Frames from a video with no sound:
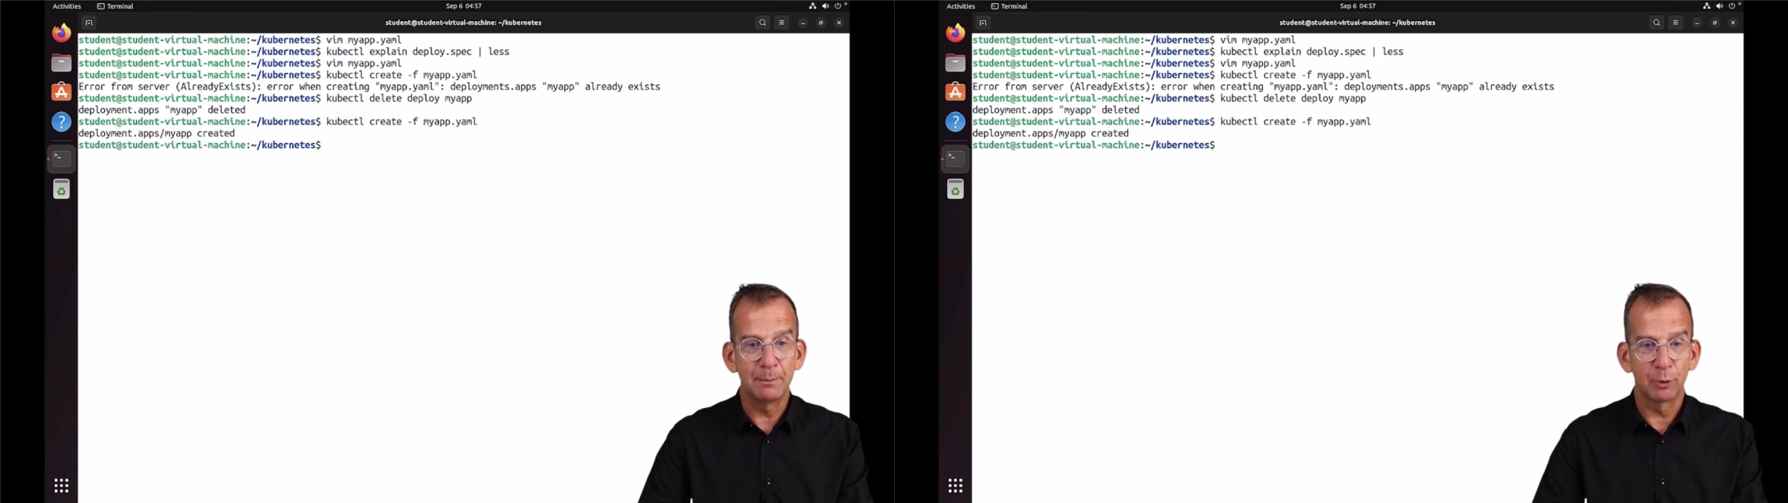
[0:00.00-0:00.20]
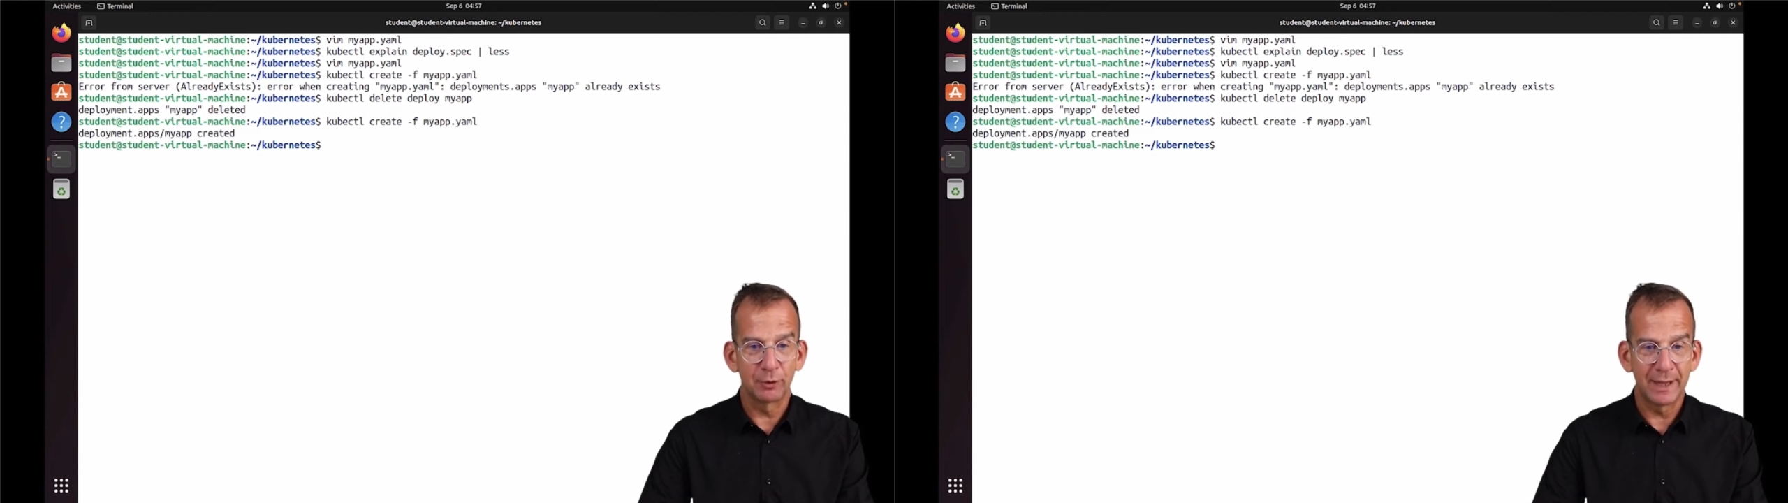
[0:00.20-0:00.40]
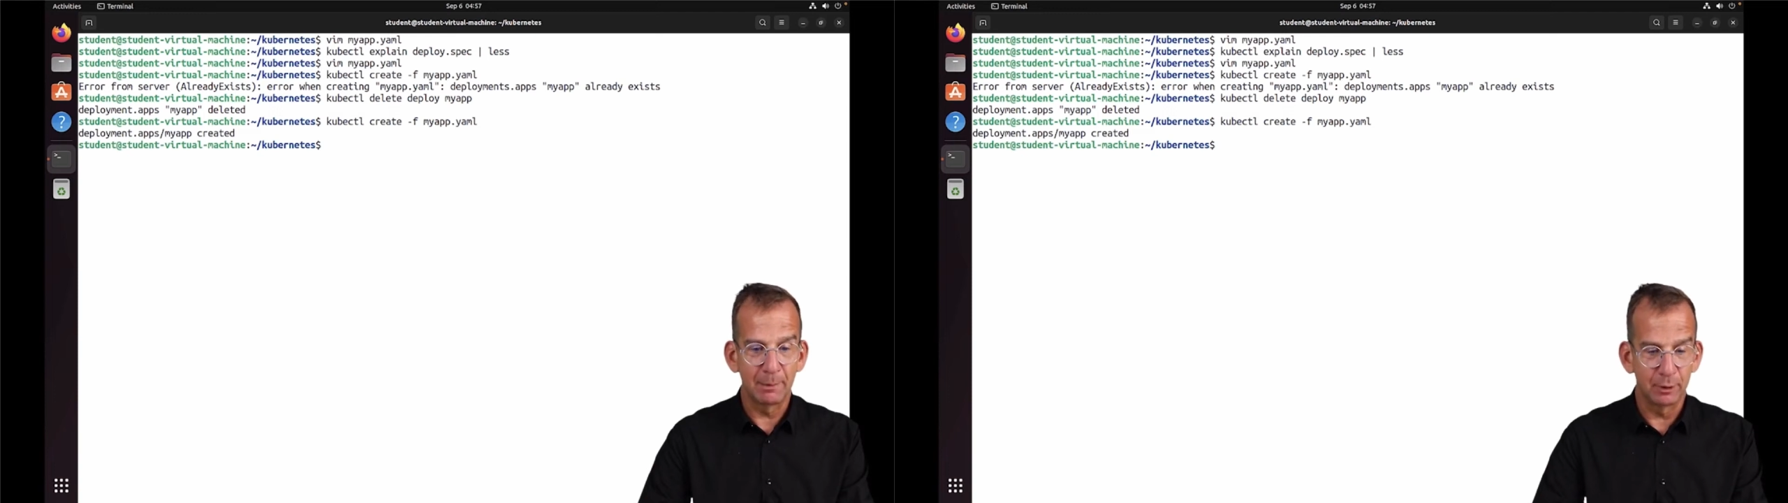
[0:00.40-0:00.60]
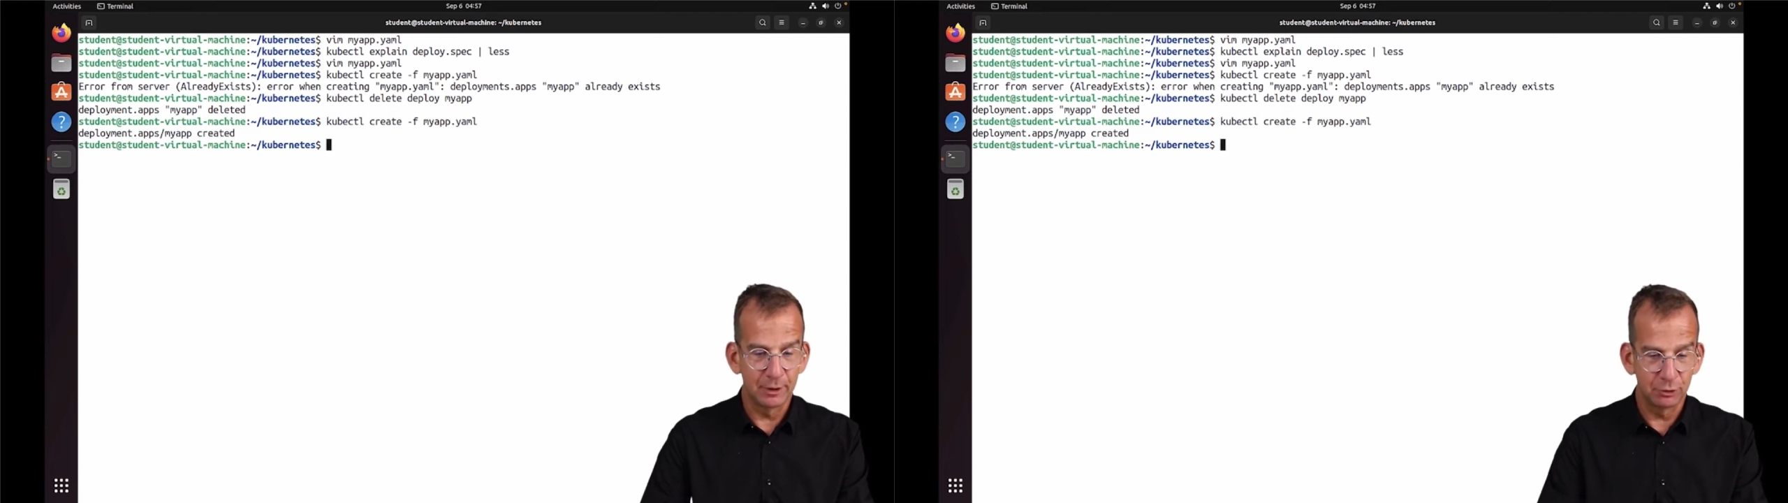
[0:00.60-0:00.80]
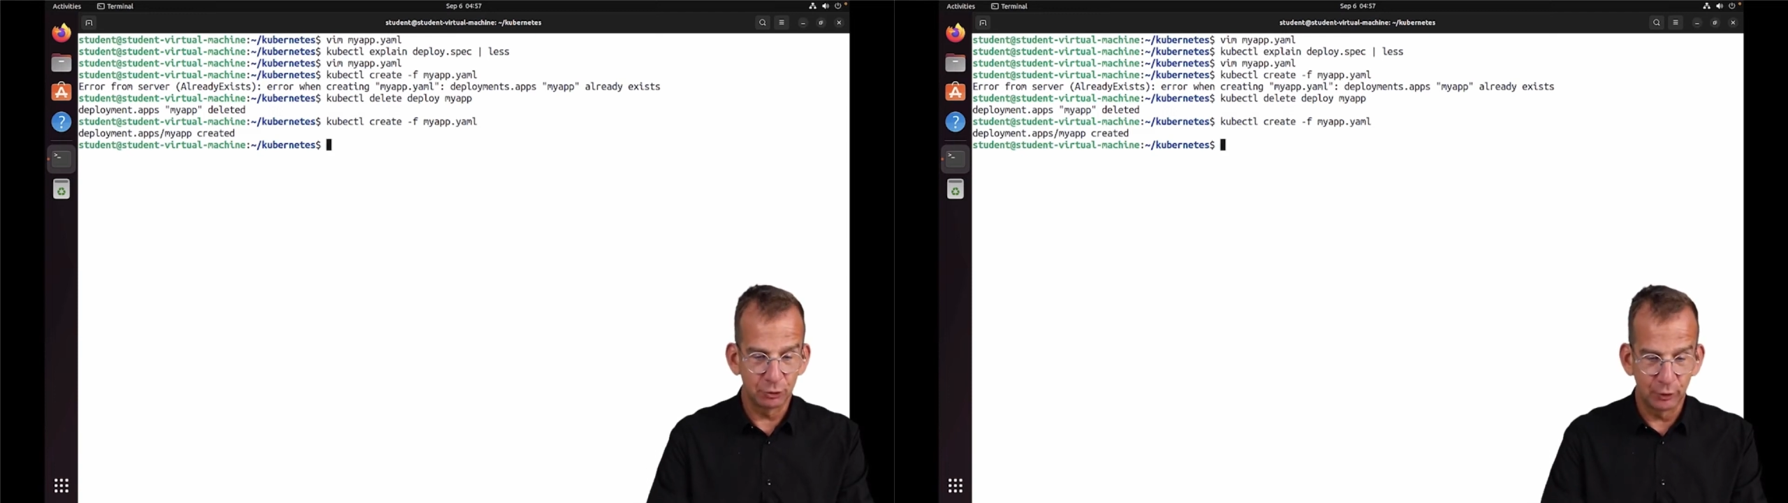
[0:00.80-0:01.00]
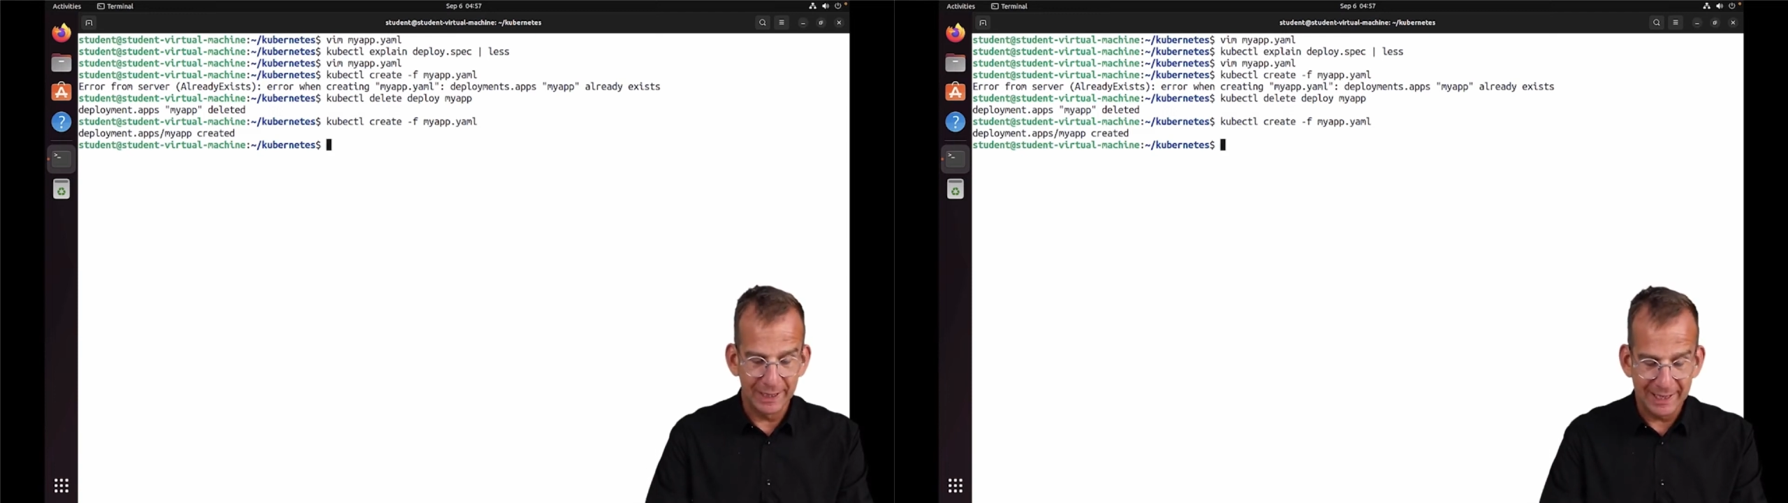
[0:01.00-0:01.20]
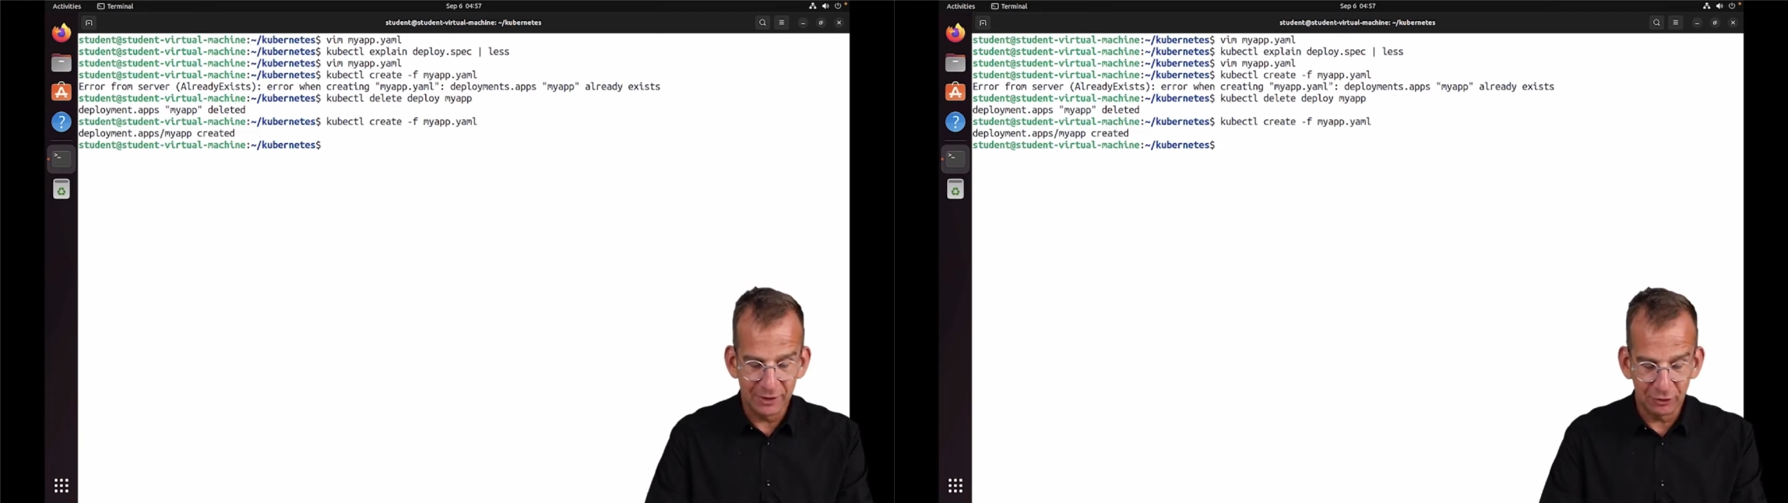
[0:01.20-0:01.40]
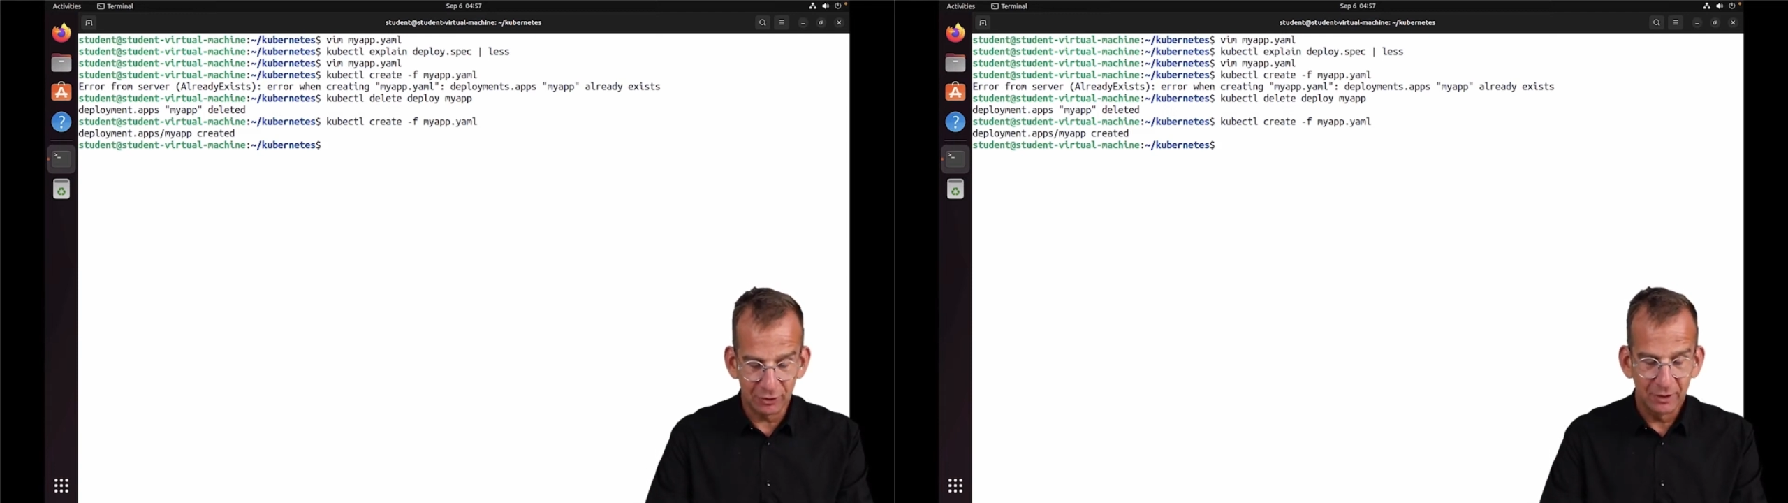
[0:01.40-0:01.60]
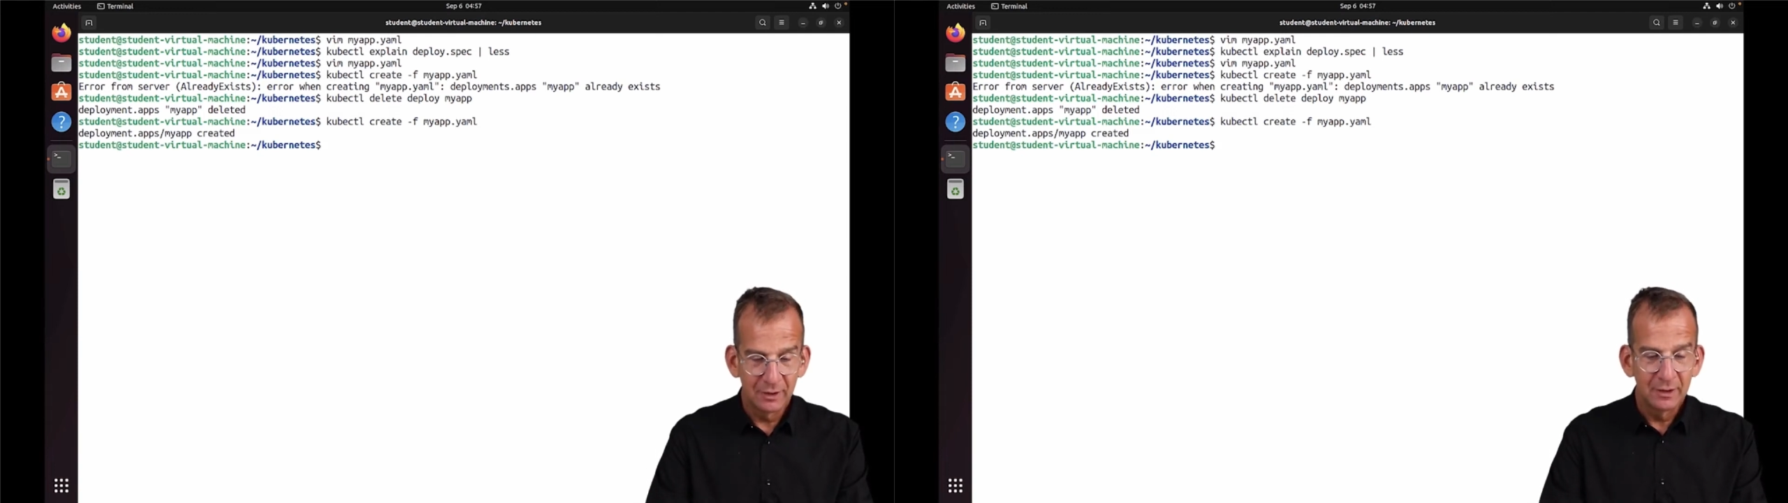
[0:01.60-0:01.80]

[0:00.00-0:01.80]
app.yaml is created,